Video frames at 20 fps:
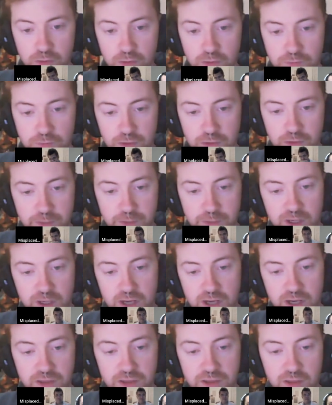for a bit. I
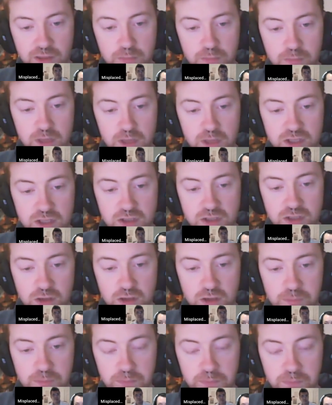think it makes
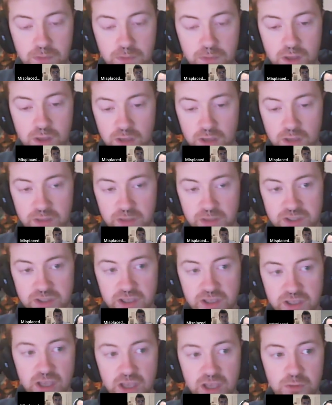the
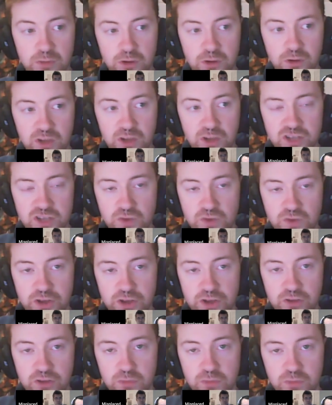game a little less
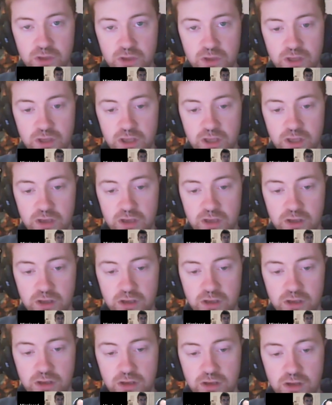random, and
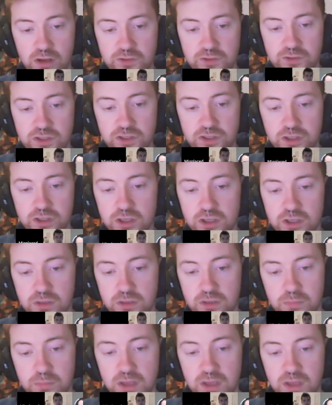it obviously
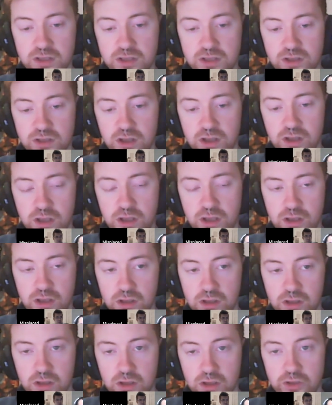makes
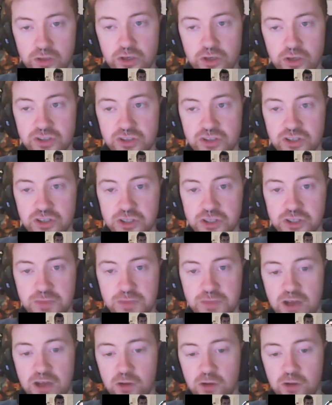your decisions
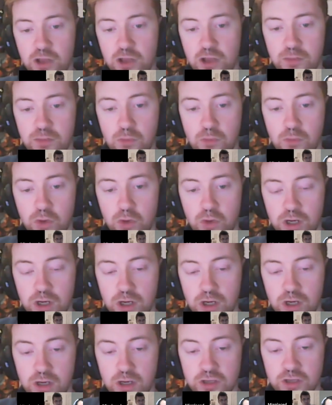matter a lot more.
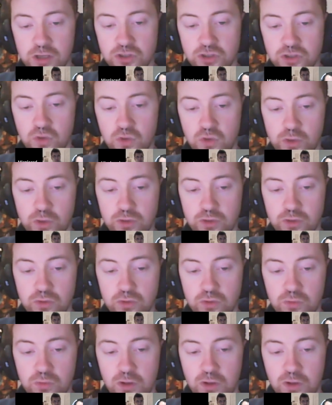So when you do
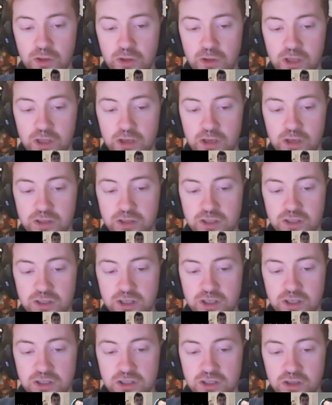mulligan,
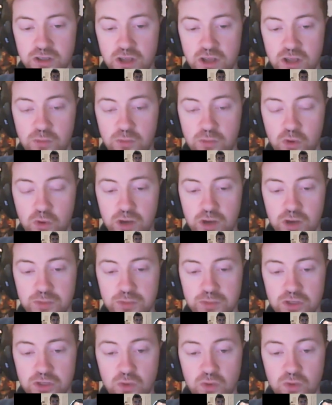it's a lot more up to
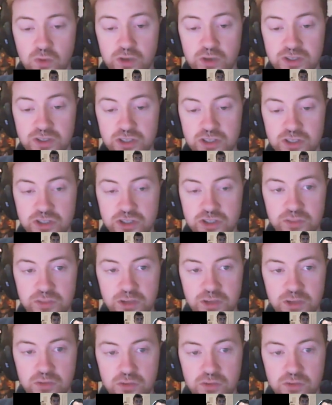your decision to make the